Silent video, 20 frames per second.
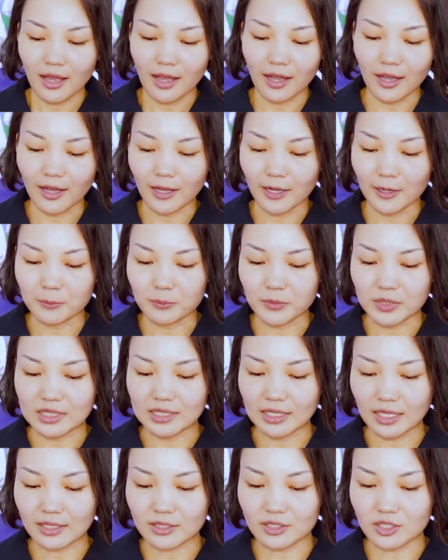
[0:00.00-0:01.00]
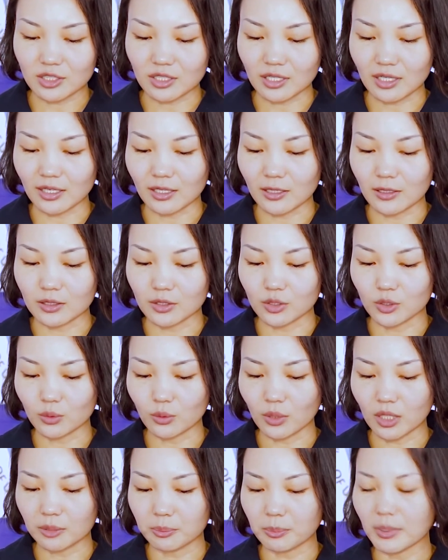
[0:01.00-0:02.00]
Yet
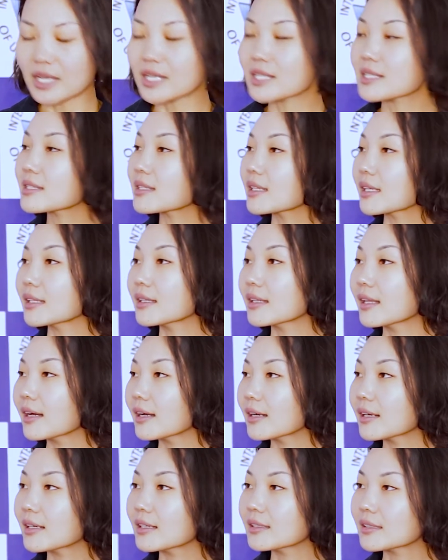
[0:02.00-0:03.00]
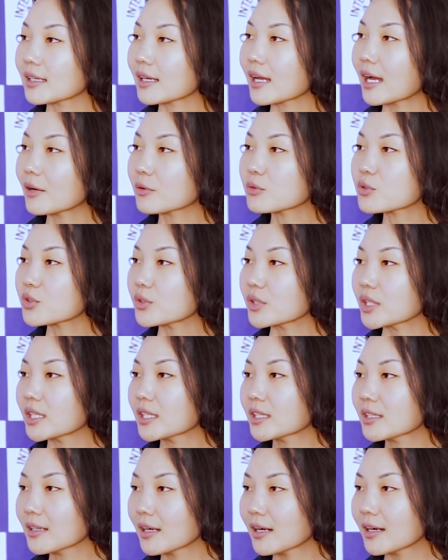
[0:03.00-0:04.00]
you are based in a
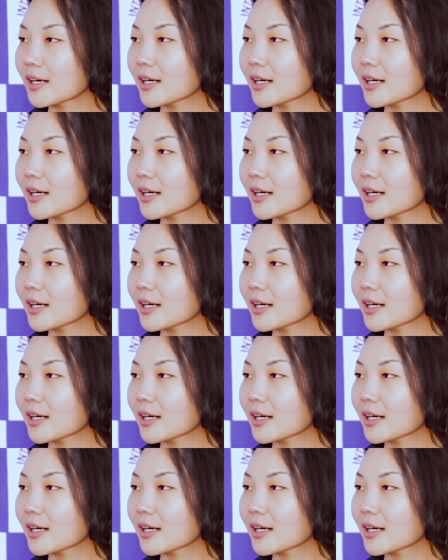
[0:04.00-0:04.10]
country,